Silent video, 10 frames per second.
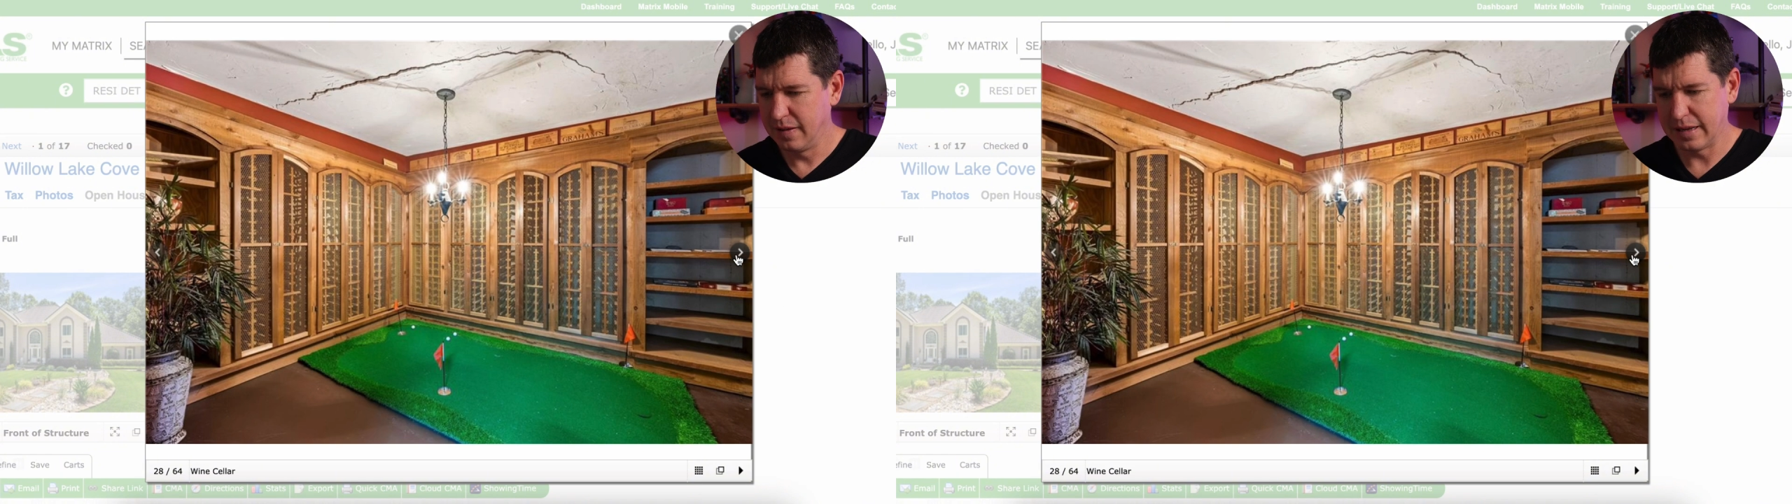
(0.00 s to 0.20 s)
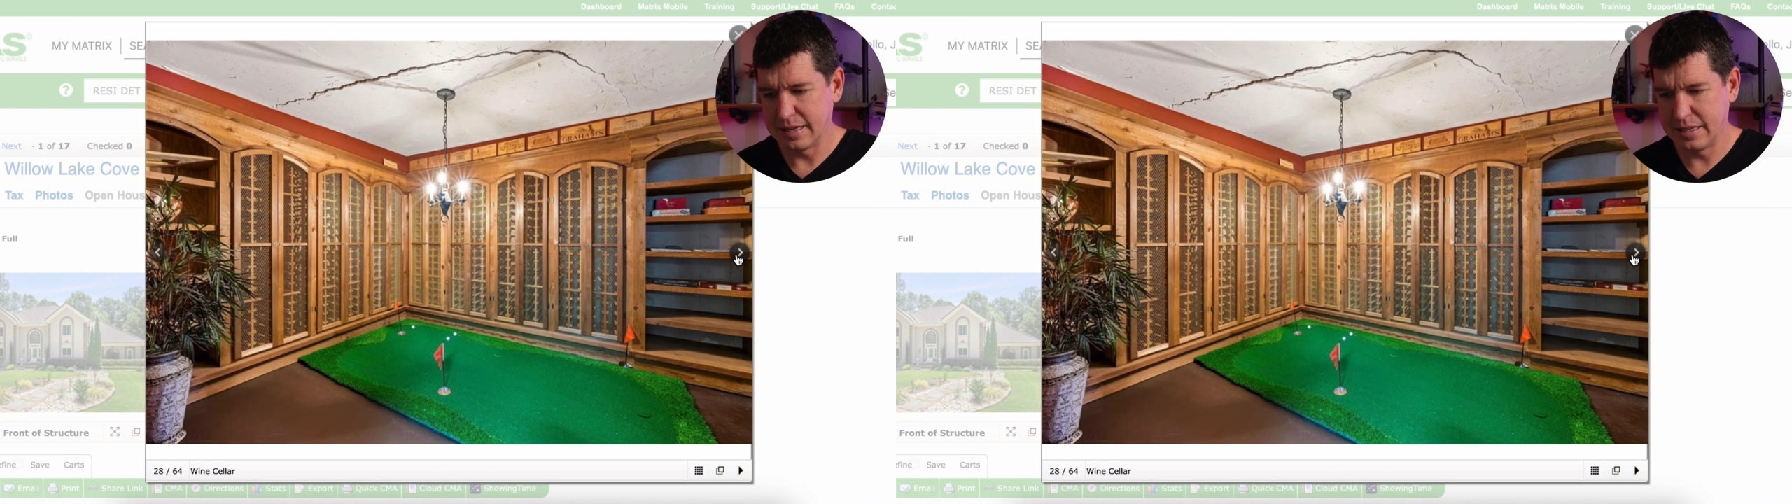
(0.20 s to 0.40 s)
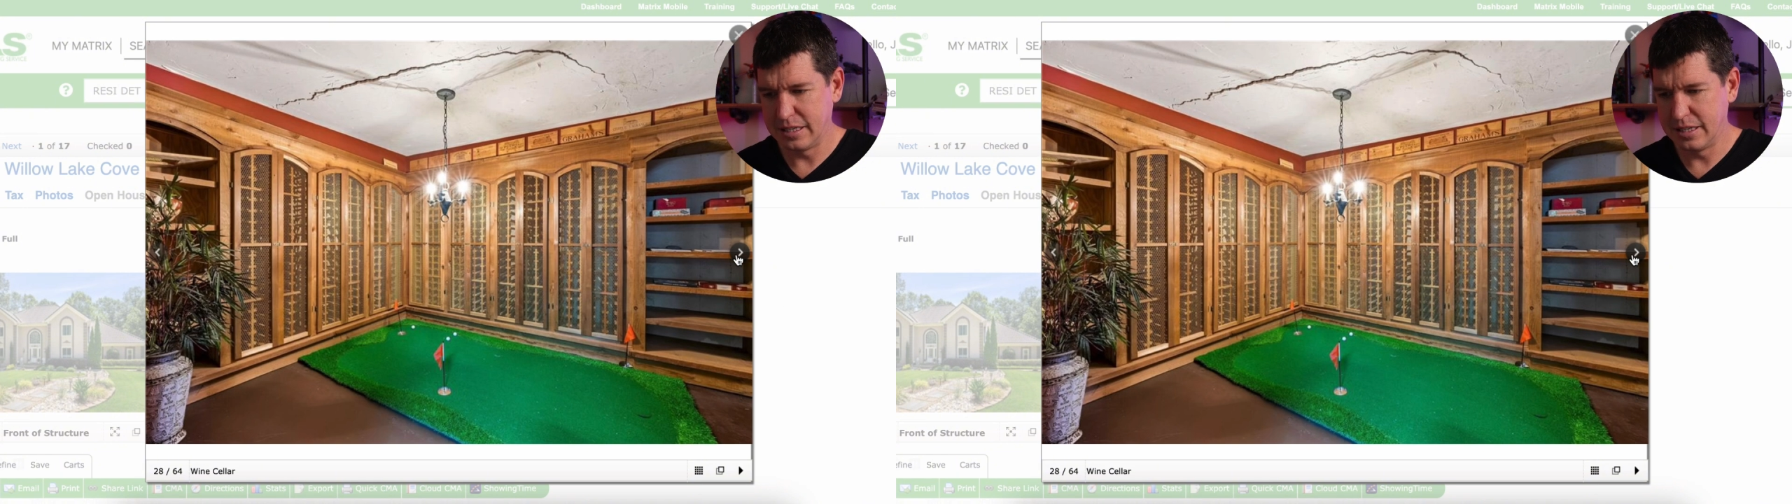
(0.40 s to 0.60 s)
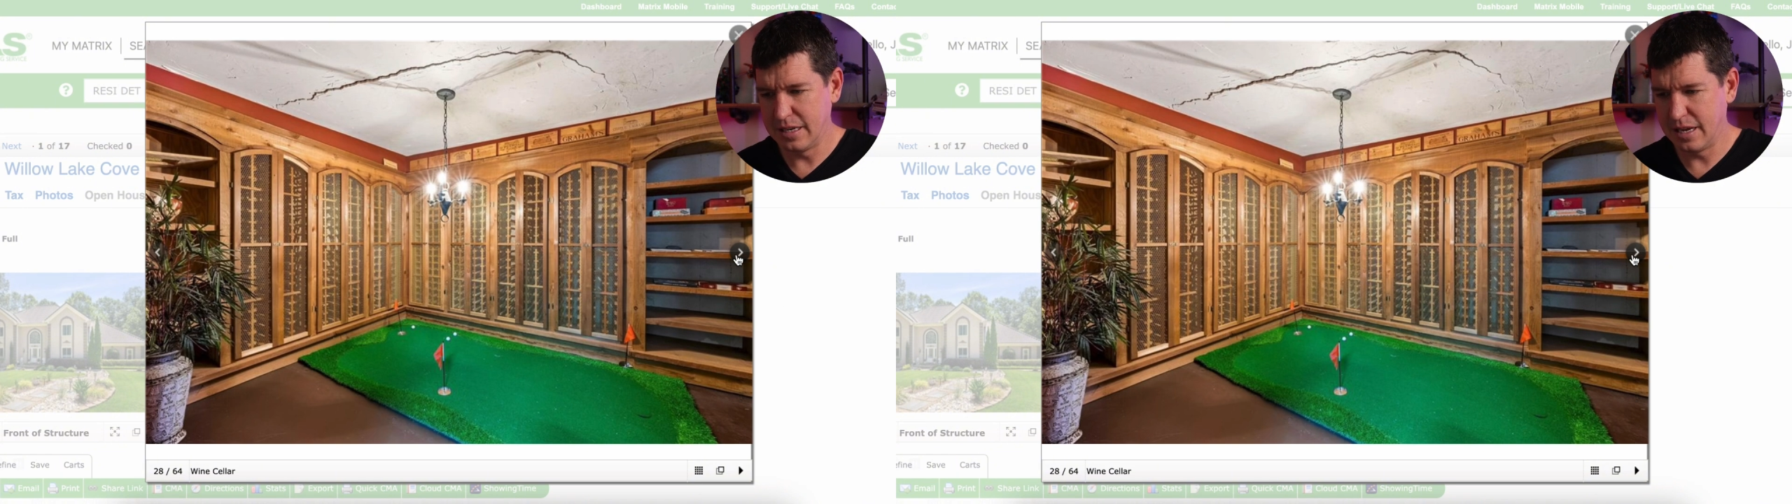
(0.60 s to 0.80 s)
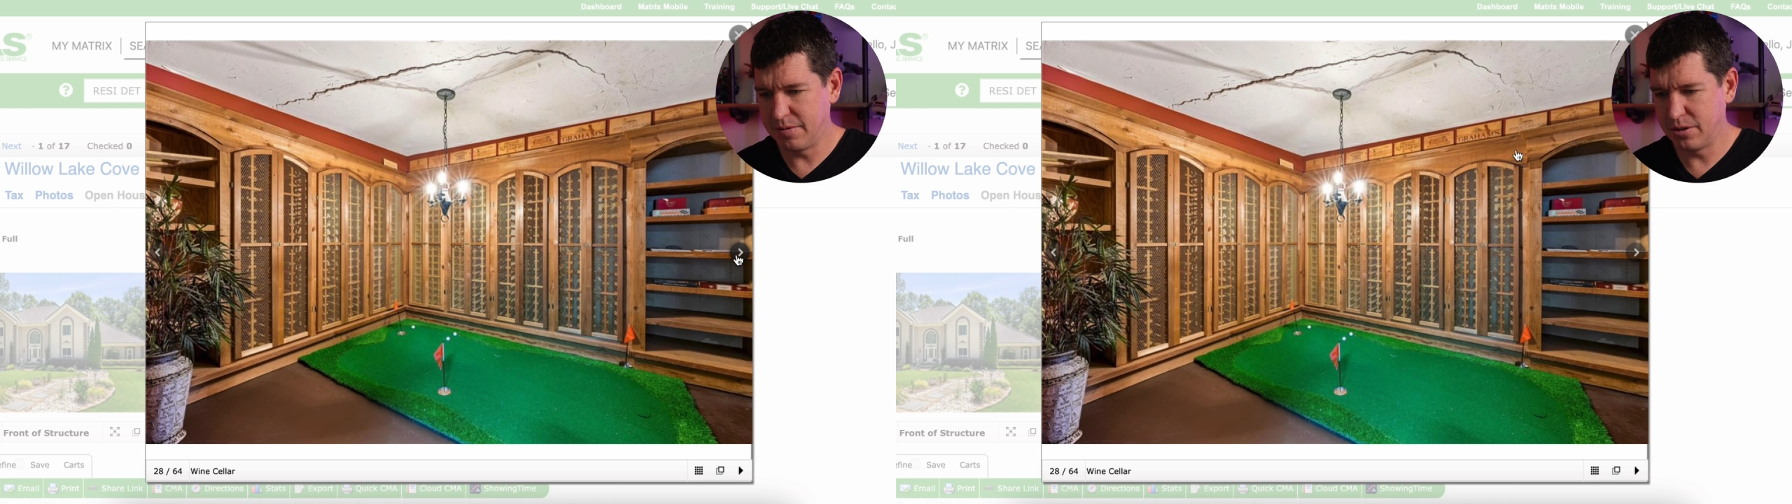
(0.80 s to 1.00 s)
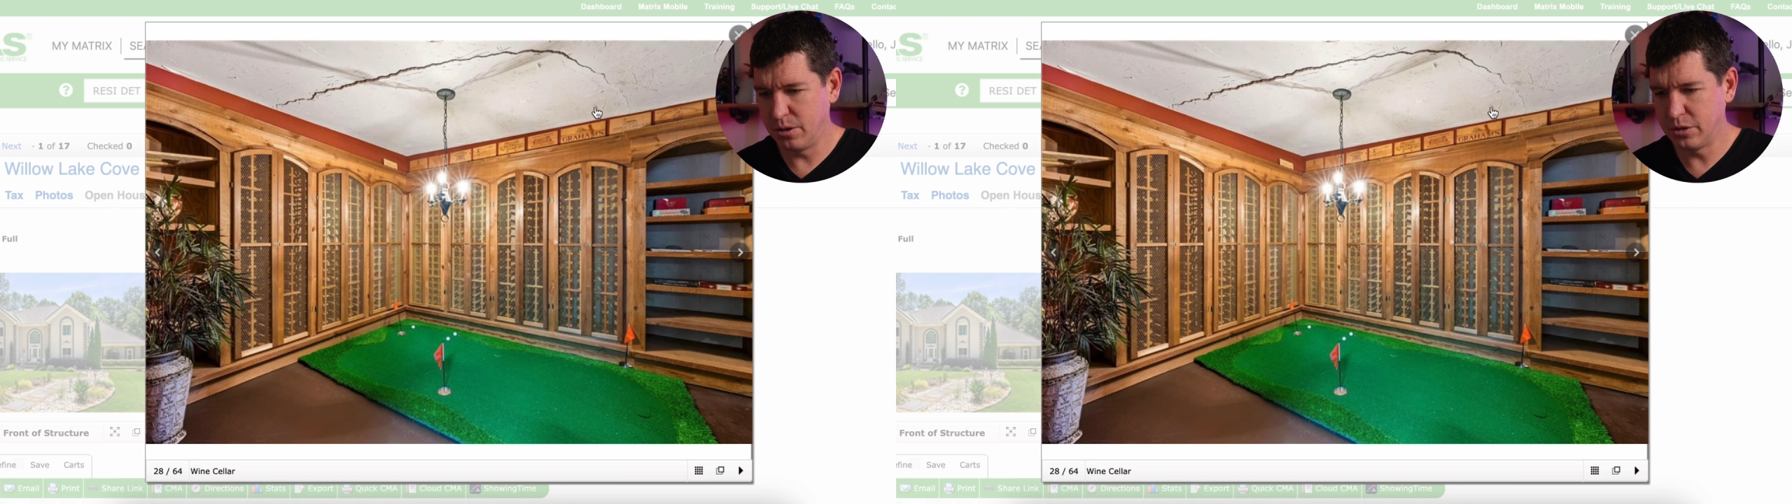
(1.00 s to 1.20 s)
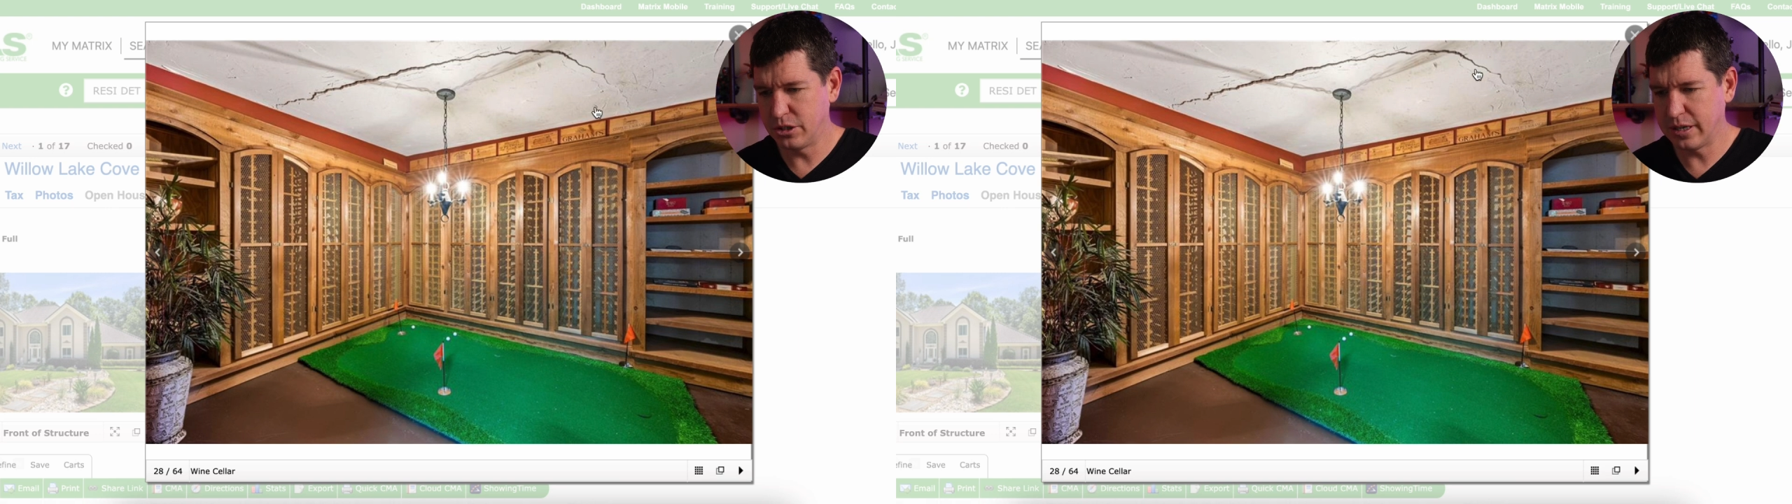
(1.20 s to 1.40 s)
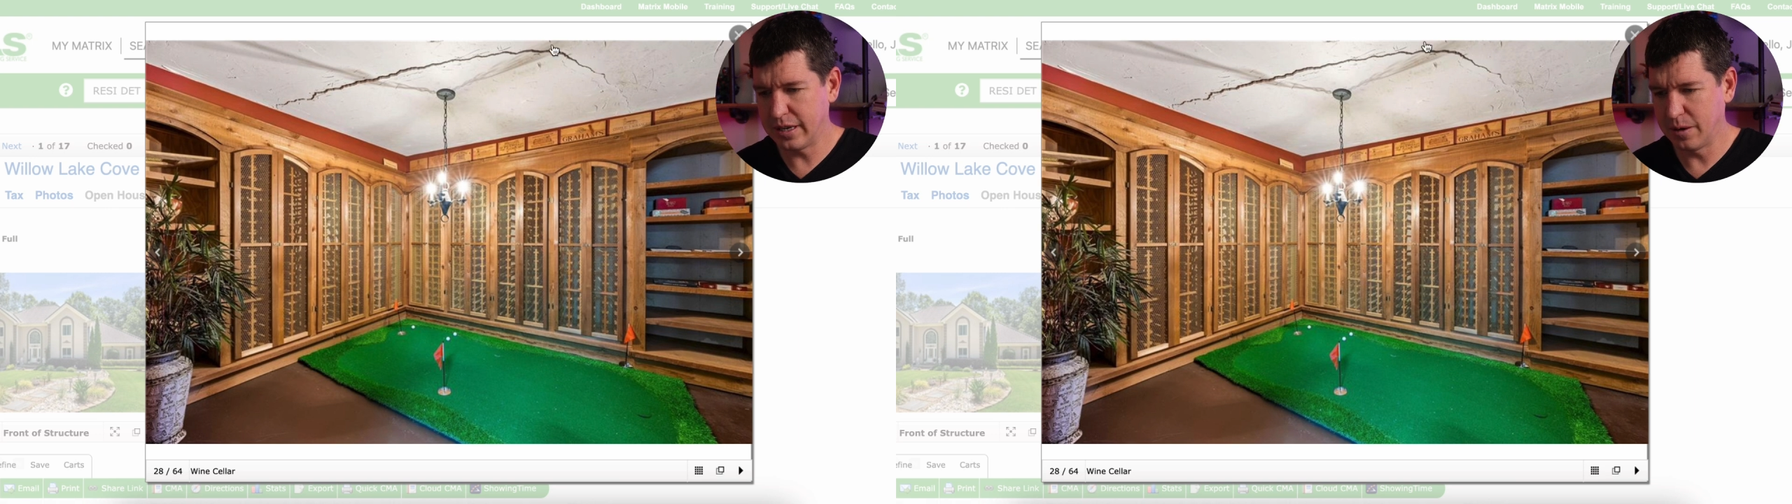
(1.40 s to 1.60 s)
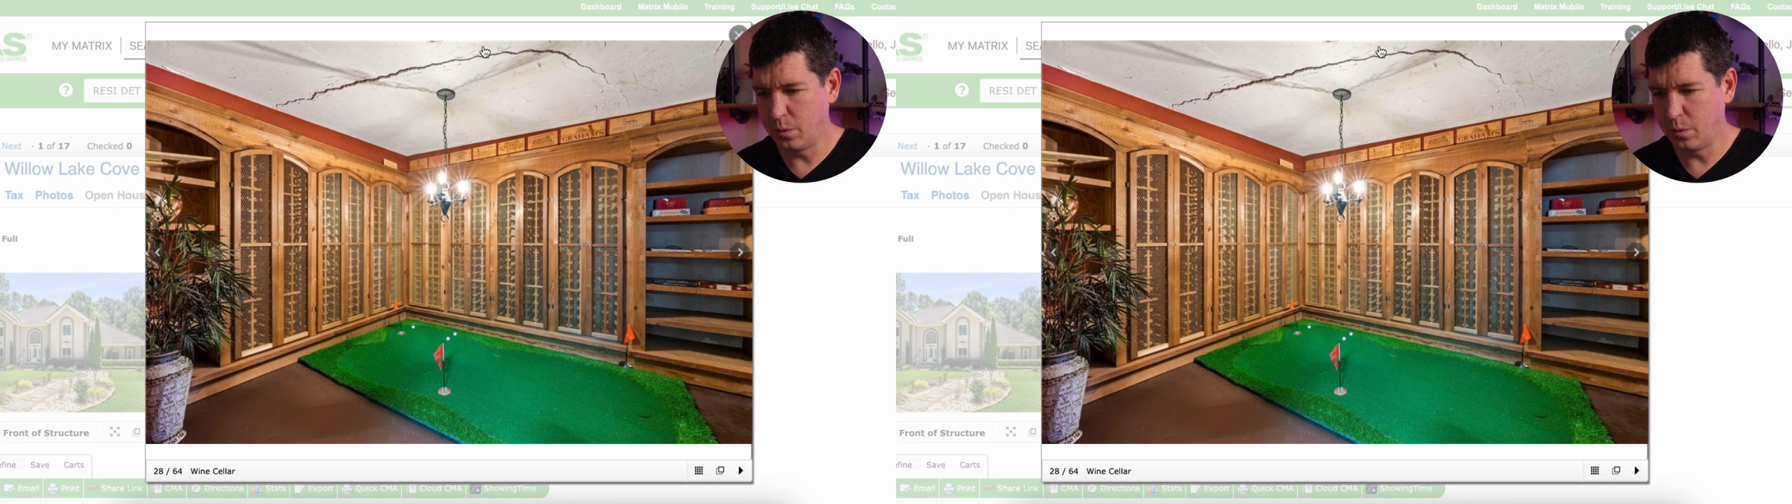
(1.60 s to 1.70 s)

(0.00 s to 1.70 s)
Like I said, you never know what you're gonna get.